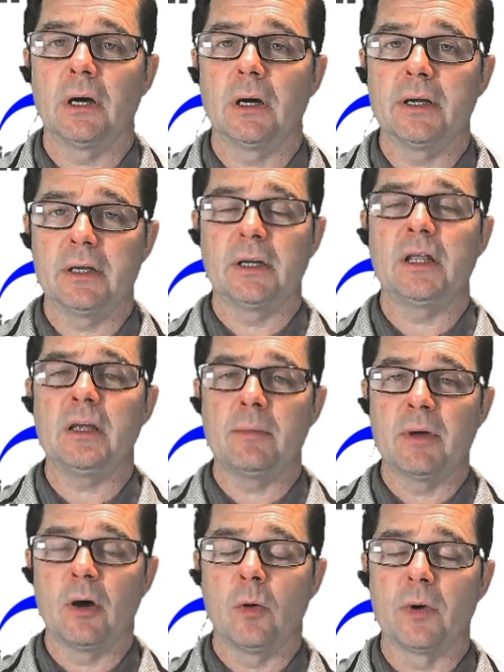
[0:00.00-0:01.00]
in an
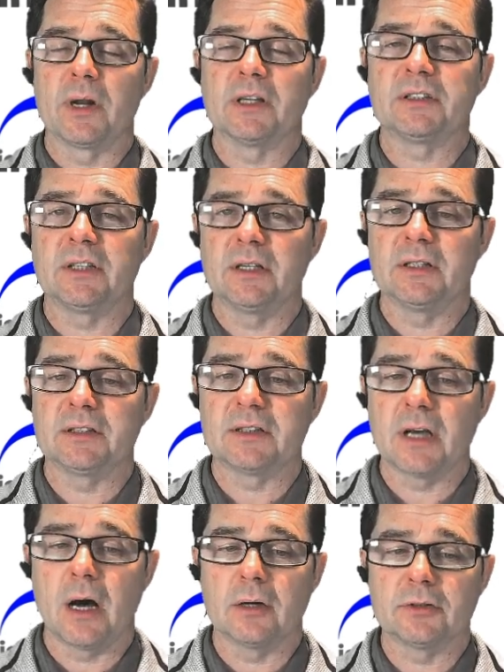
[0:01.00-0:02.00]
email when I send this out.